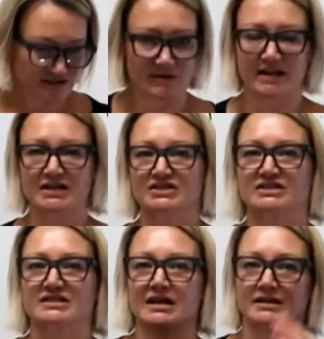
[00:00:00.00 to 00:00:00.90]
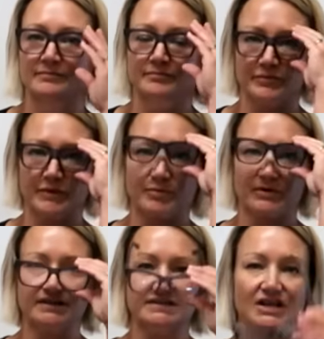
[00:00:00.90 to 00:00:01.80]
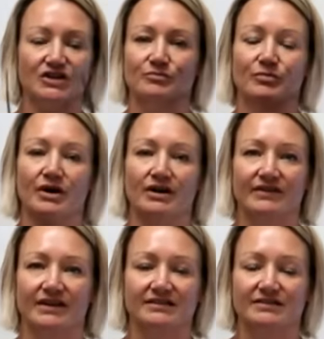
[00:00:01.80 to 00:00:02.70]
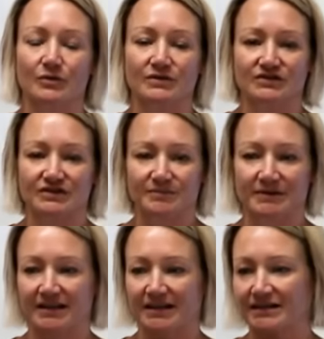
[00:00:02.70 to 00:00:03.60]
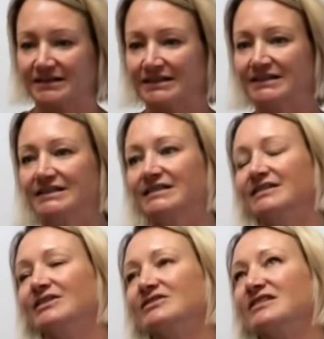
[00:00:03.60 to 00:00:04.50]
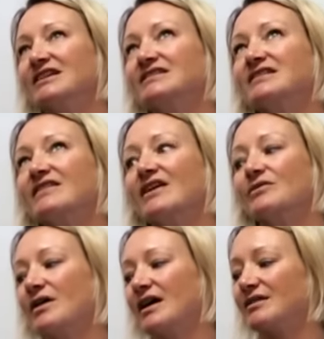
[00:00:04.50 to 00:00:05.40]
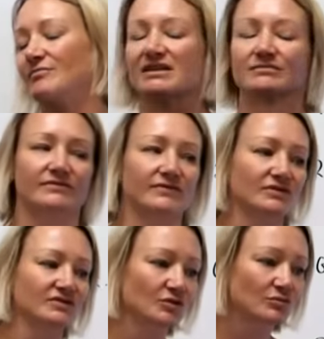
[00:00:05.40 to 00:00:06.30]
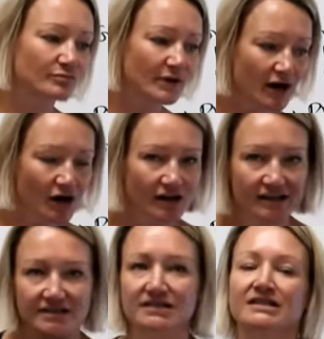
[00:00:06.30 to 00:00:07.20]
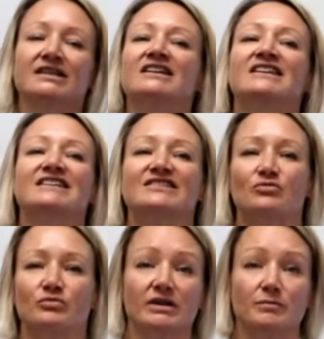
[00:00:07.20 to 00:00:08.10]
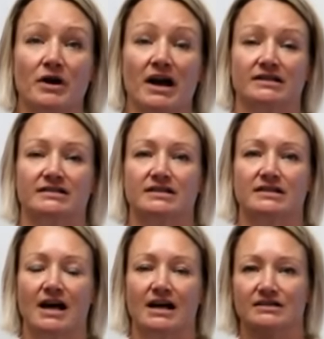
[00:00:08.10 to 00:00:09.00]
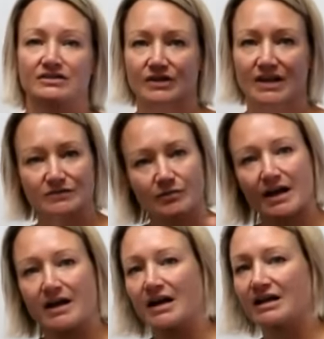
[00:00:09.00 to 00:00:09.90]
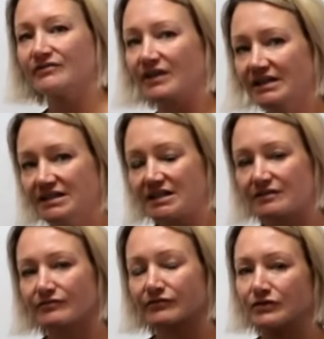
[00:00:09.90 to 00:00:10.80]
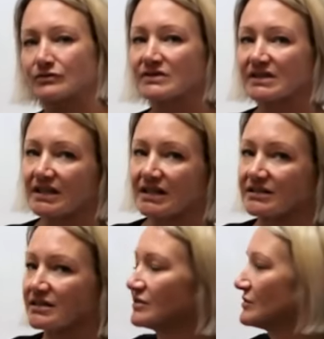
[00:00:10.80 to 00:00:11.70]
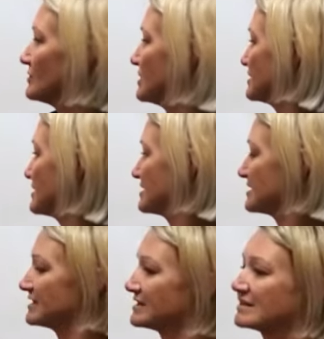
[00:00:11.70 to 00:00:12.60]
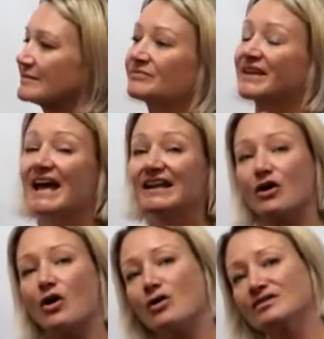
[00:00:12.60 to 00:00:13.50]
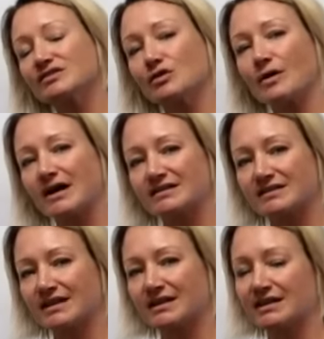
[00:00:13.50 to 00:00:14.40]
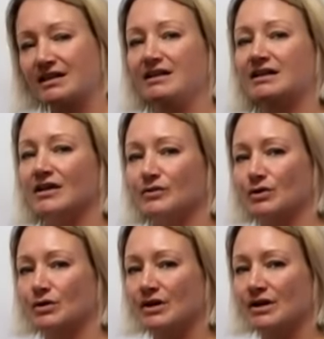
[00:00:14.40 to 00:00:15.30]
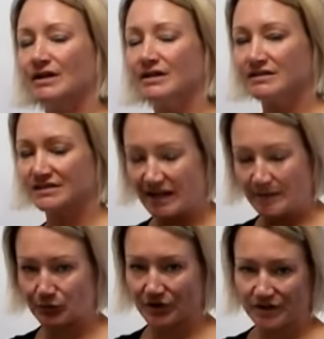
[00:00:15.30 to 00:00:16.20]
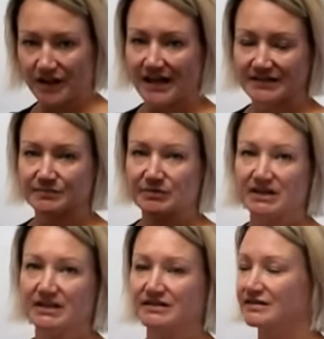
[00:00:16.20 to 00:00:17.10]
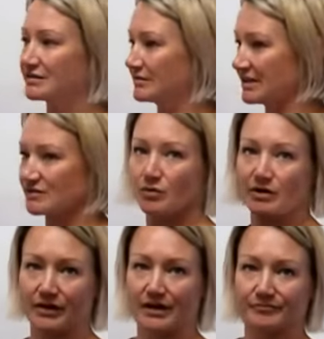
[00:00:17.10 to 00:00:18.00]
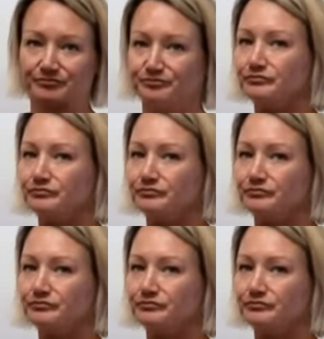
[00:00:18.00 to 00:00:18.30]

Spanish, it's like the pronunciation part of it has always just been like, oh, did I say that right? It makes me feel so embarrassed. So, really practicing that. And so that's why I kind of like to infuse it into these lessons and also isolate it in another separate class because it's worth it.